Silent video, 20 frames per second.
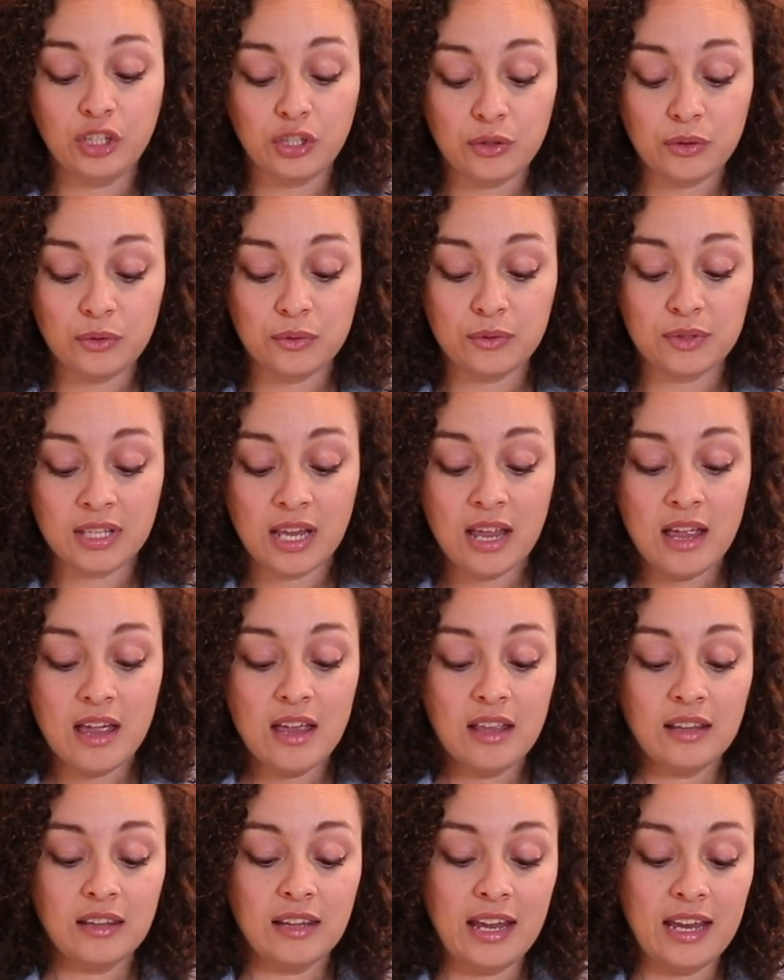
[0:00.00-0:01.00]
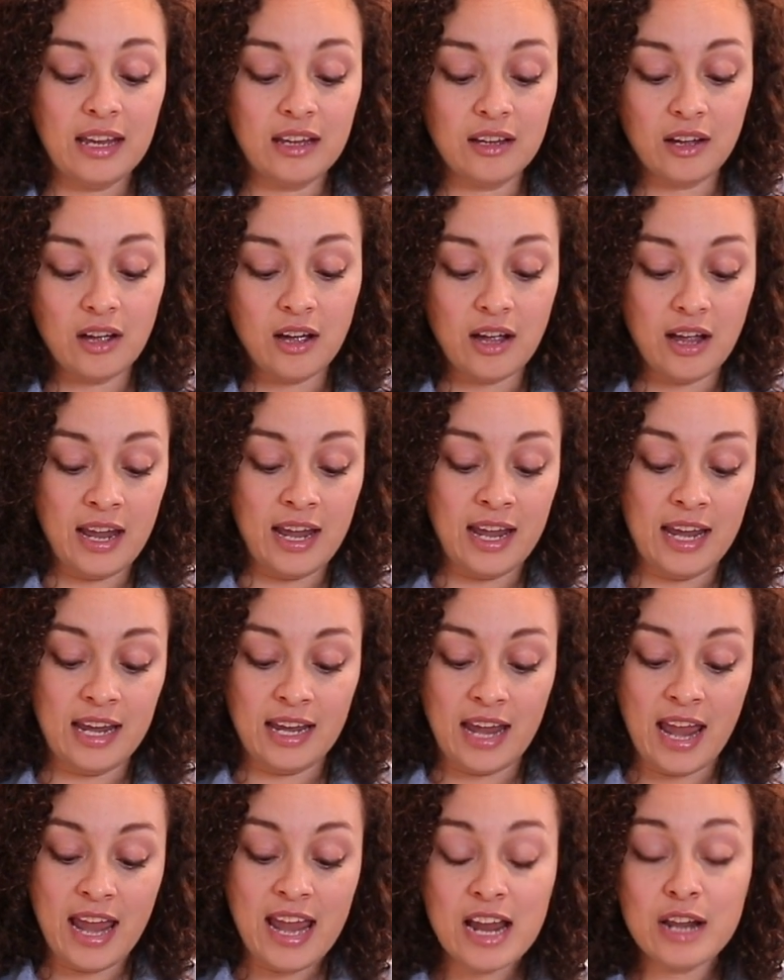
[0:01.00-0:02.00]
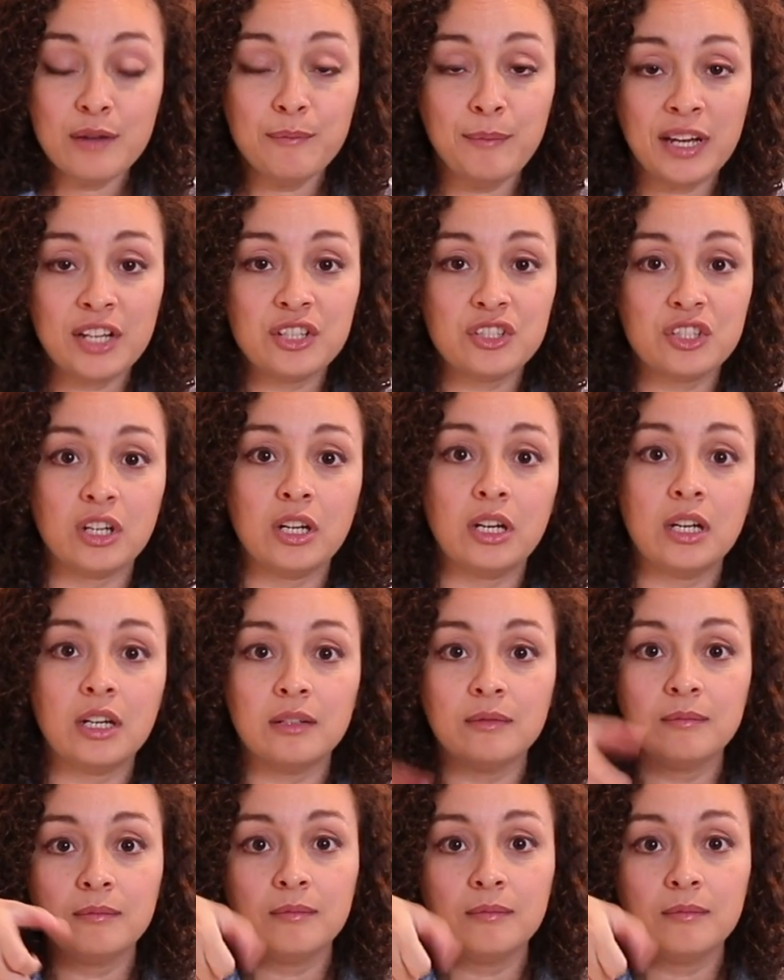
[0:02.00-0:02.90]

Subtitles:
use like a hand mixer,